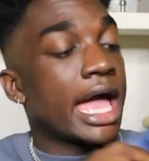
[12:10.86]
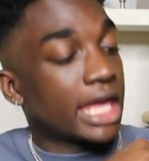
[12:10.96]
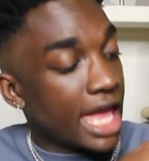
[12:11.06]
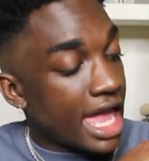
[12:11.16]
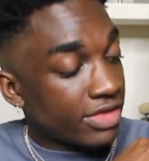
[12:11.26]
I
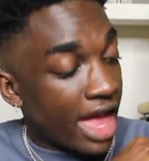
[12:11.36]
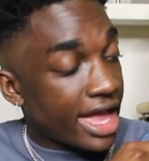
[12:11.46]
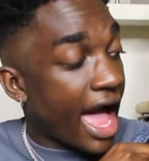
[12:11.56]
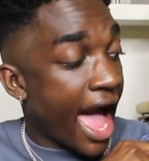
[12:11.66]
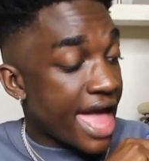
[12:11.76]
can.
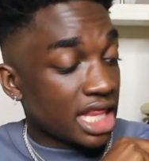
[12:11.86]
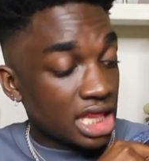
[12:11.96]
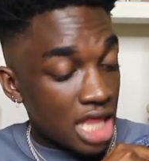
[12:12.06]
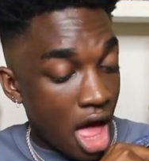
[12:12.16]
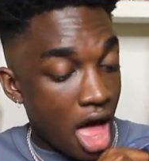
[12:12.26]
Like, I
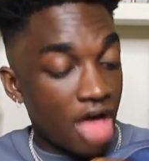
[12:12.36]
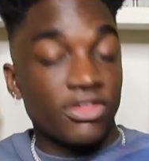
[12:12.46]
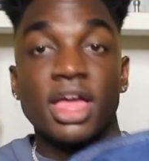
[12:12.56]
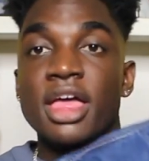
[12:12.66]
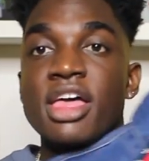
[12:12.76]

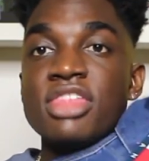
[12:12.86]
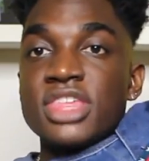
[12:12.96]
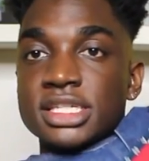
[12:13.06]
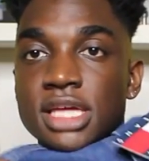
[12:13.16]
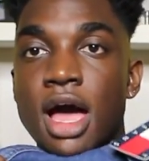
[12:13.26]
love
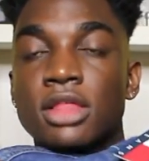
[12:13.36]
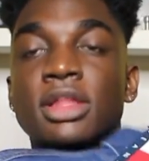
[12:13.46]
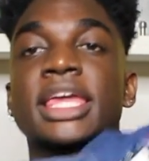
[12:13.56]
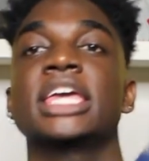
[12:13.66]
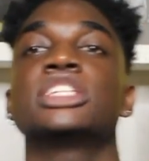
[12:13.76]
this color.
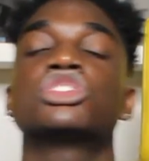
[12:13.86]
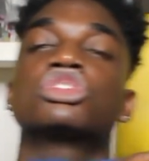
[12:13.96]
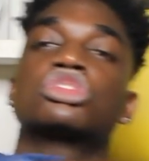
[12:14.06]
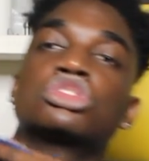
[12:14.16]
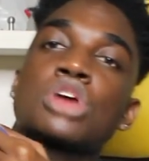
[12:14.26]
Like, it's
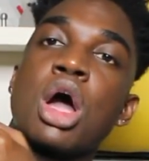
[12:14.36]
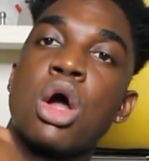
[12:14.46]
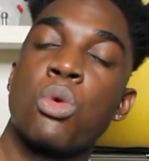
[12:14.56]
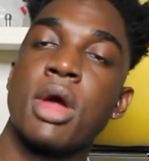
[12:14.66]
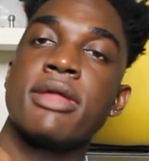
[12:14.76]

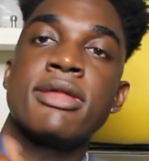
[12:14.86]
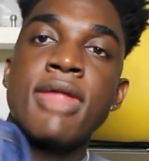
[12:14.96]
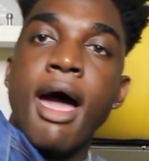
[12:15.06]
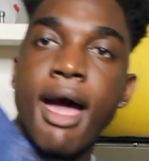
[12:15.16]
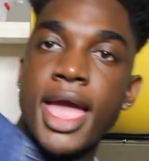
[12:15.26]
so
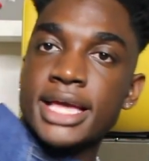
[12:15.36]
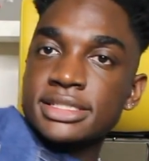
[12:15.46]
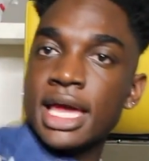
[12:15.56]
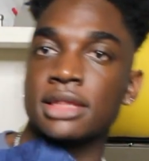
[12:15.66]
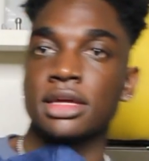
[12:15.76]

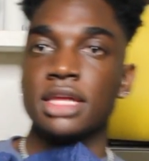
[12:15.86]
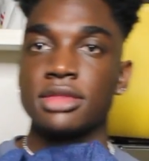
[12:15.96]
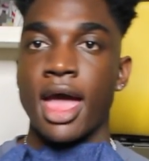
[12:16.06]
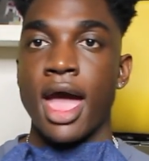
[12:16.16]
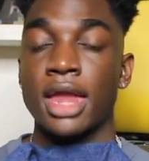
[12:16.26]
nice. Like, look
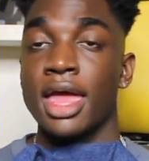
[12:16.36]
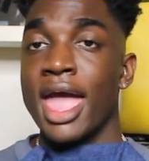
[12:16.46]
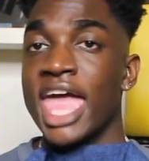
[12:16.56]
at that.